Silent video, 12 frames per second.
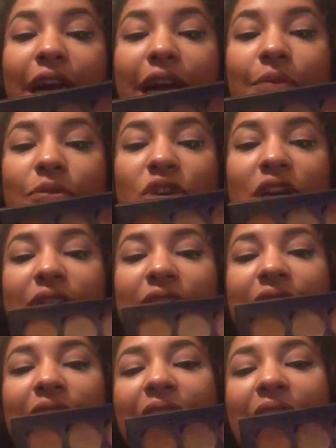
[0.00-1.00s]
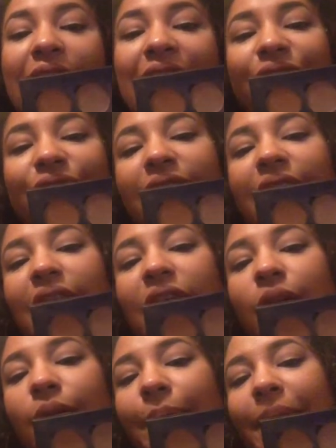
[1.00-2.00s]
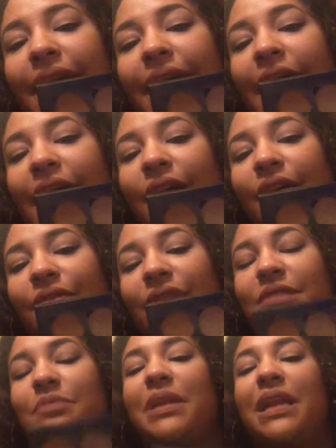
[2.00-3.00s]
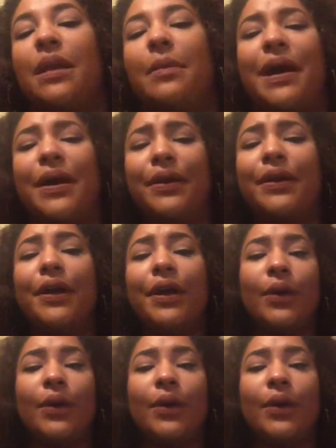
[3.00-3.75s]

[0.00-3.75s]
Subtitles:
I'm trying to get every little bit out of this banana powder